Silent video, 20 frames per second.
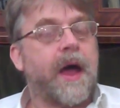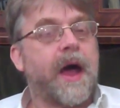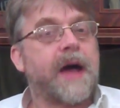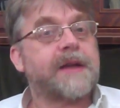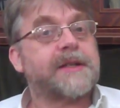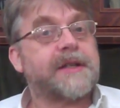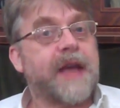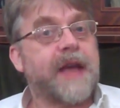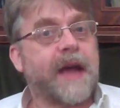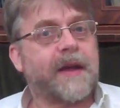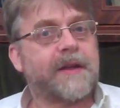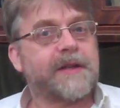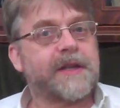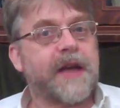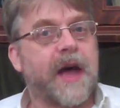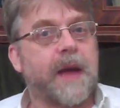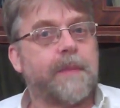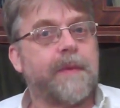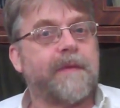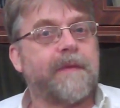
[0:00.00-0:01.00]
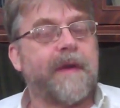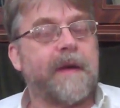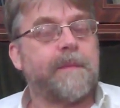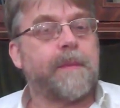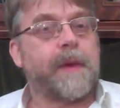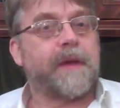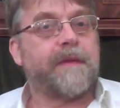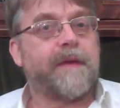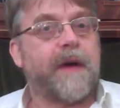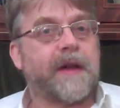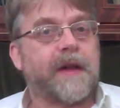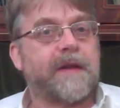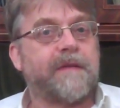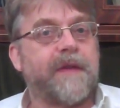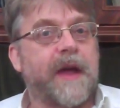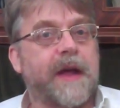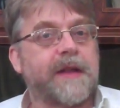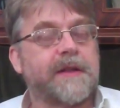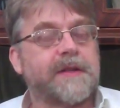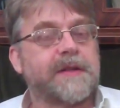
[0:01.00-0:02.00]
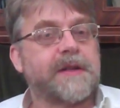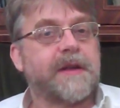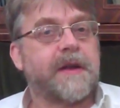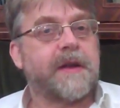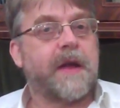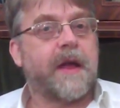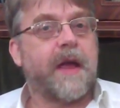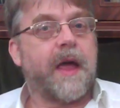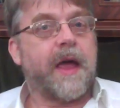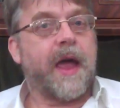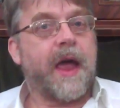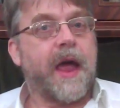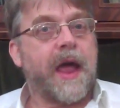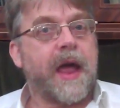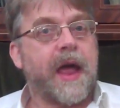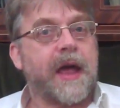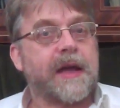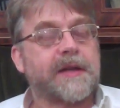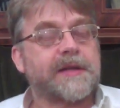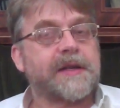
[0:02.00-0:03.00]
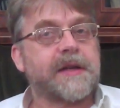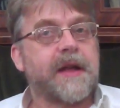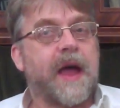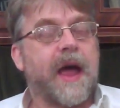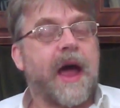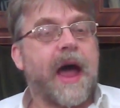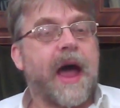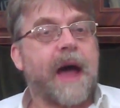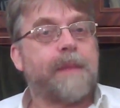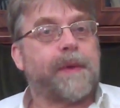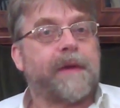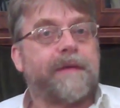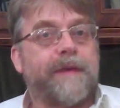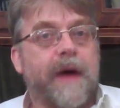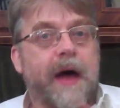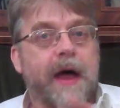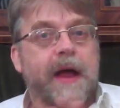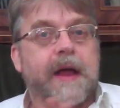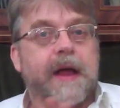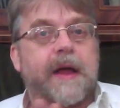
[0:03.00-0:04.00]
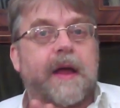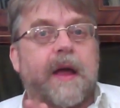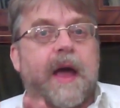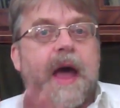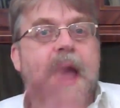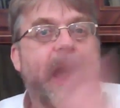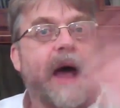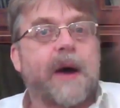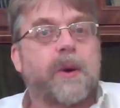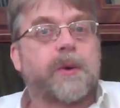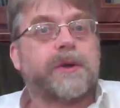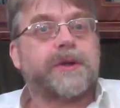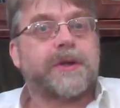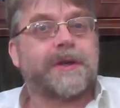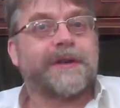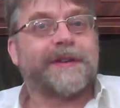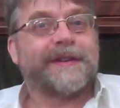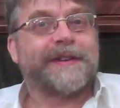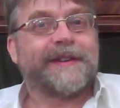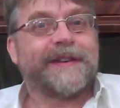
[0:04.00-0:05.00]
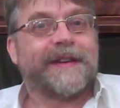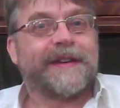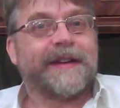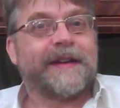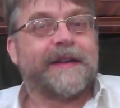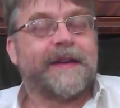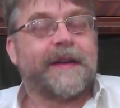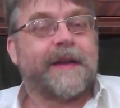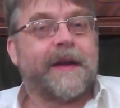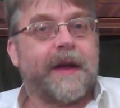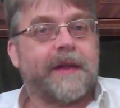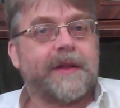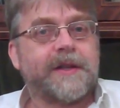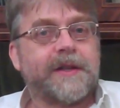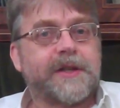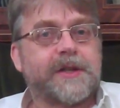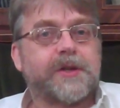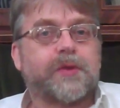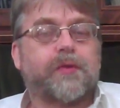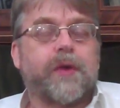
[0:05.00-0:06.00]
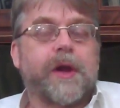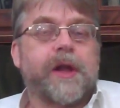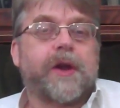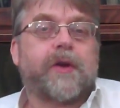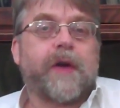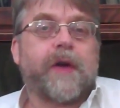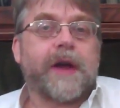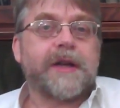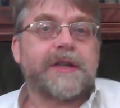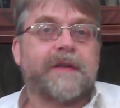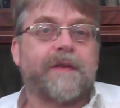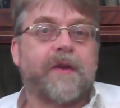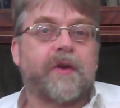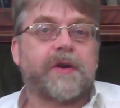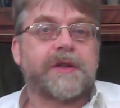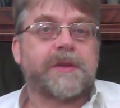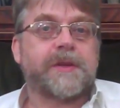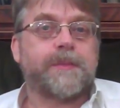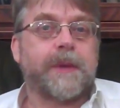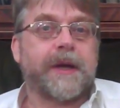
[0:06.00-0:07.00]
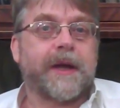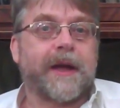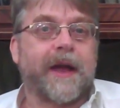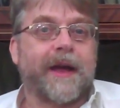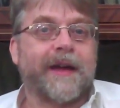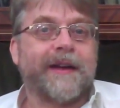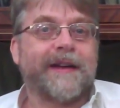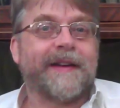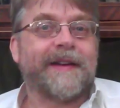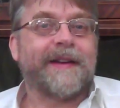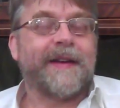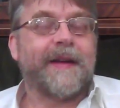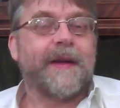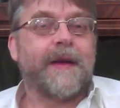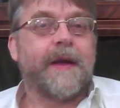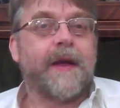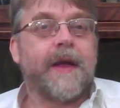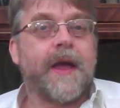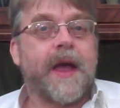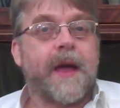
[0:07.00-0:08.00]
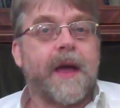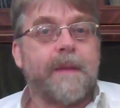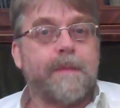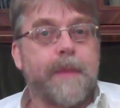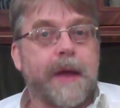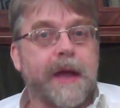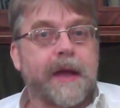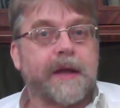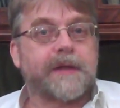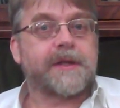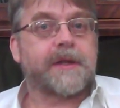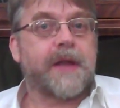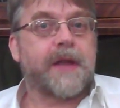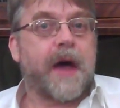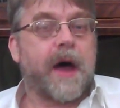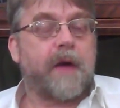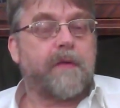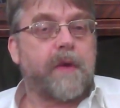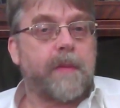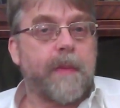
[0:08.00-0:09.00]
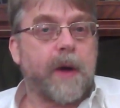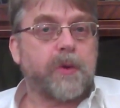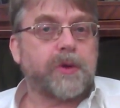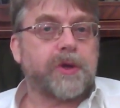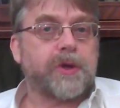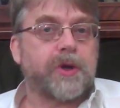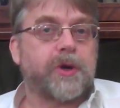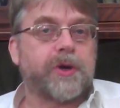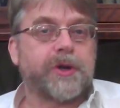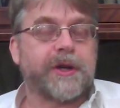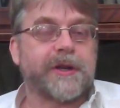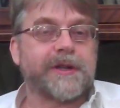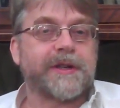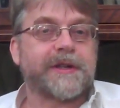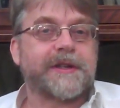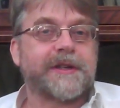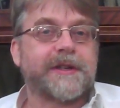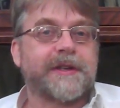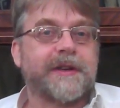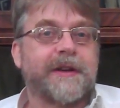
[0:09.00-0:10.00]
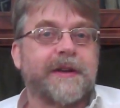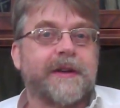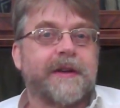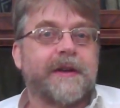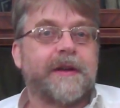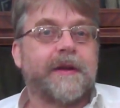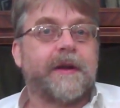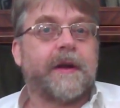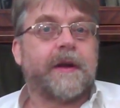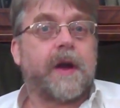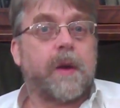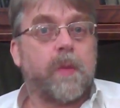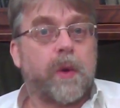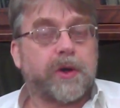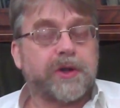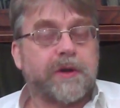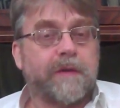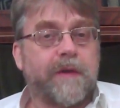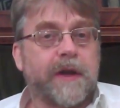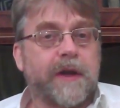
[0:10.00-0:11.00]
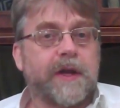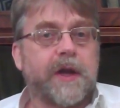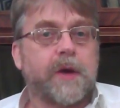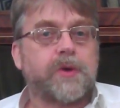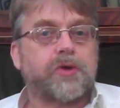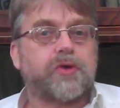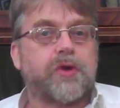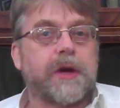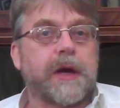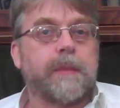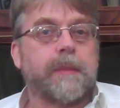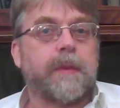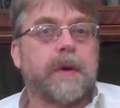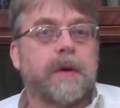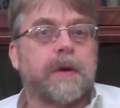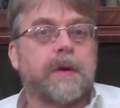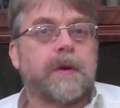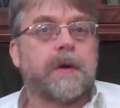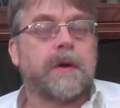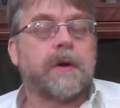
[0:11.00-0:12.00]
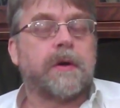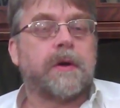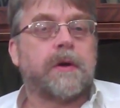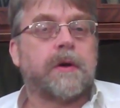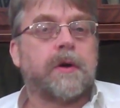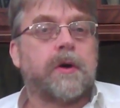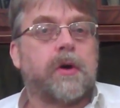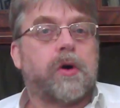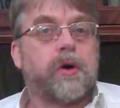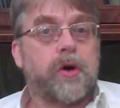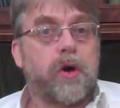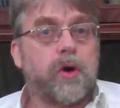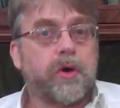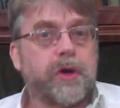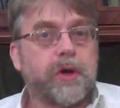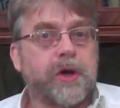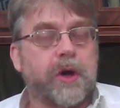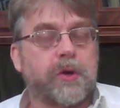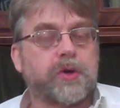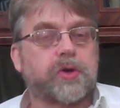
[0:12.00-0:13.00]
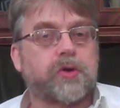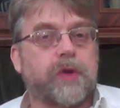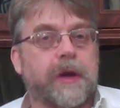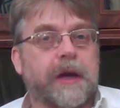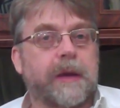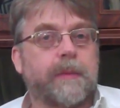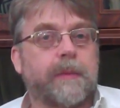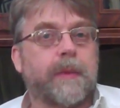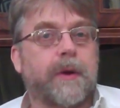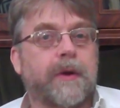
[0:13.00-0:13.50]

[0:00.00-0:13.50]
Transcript: A second type of amplified event is amplifying out. This is really great if you're a speaker. It means that a remote audience can watch a video stream or an audio stream